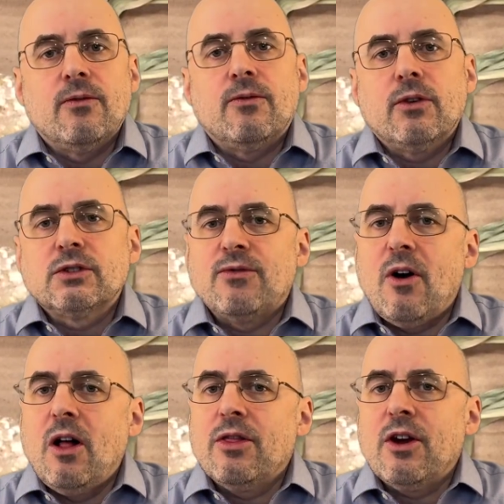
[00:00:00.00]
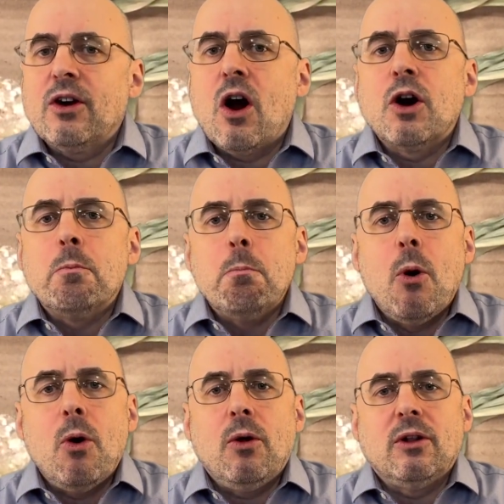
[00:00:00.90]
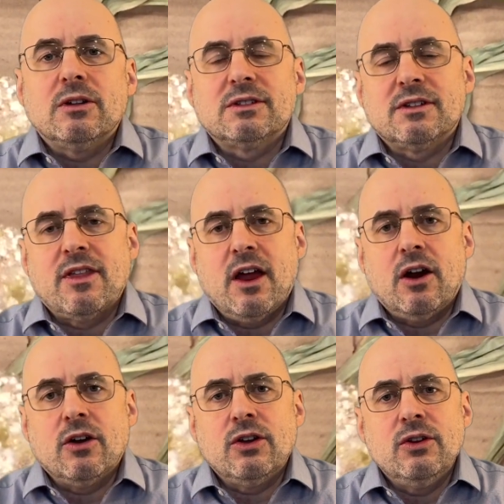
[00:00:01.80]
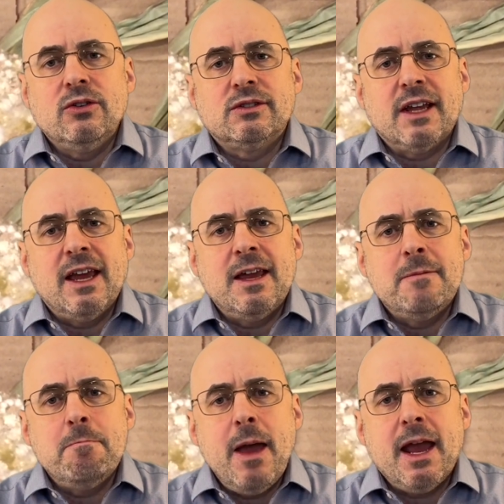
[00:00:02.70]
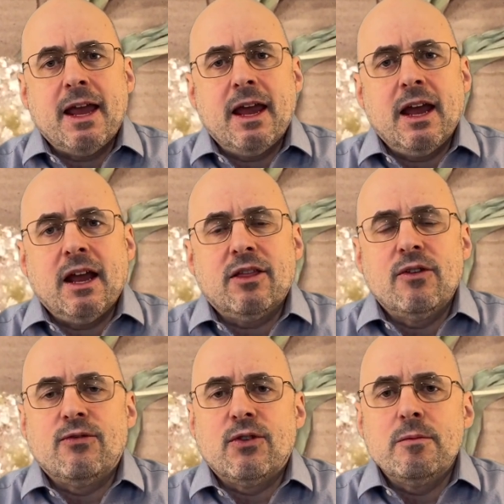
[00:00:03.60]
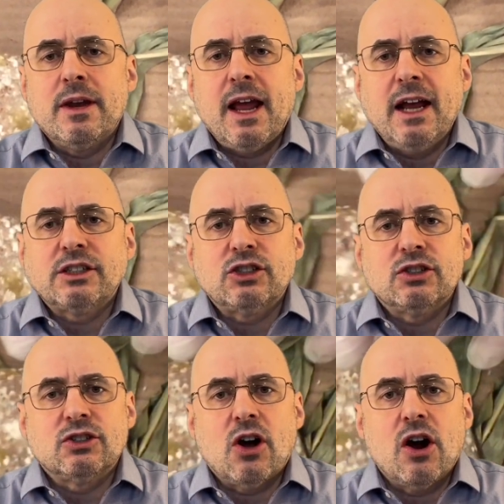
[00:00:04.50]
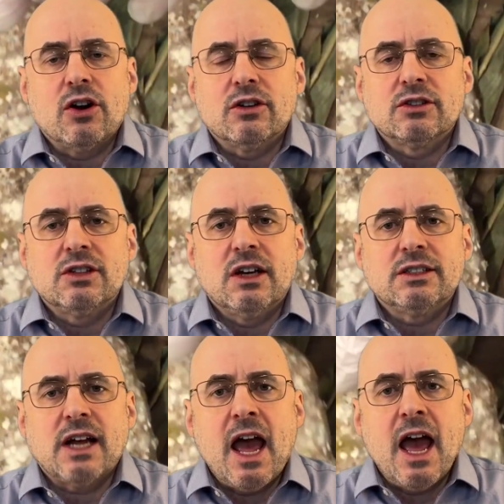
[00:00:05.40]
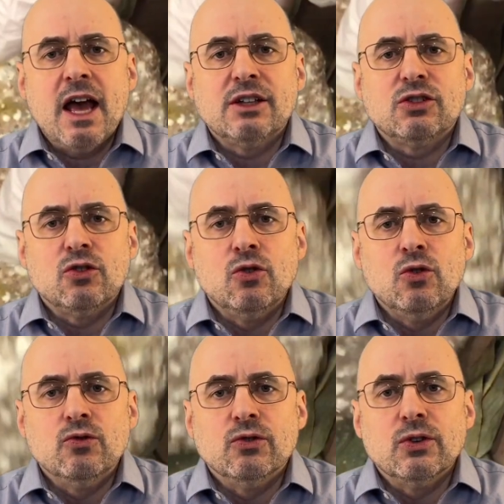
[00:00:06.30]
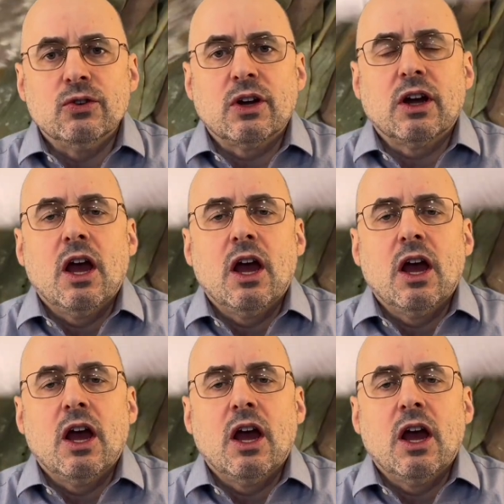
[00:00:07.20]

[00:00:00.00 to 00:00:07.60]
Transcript: First of all, there are molds that are used in making the fermentation starter, such as Nuruk.